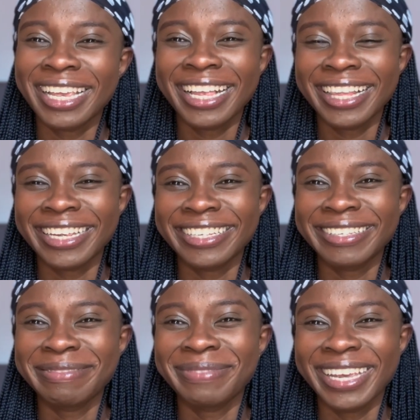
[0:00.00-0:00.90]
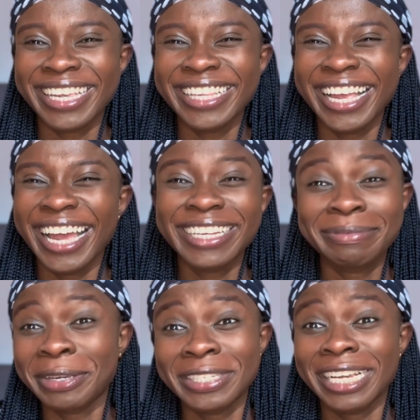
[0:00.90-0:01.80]
NCLEX man i
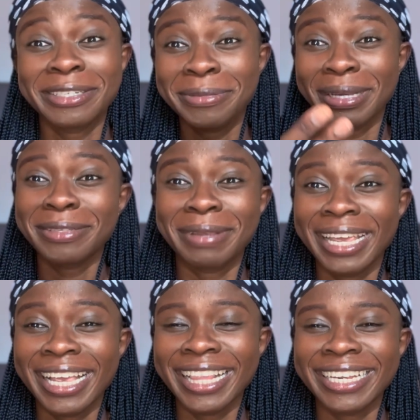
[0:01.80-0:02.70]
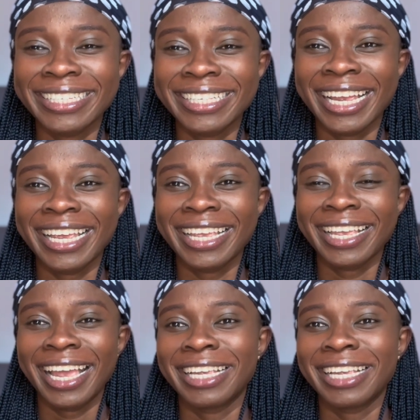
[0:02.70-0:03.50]
because i just passed my NCLEX like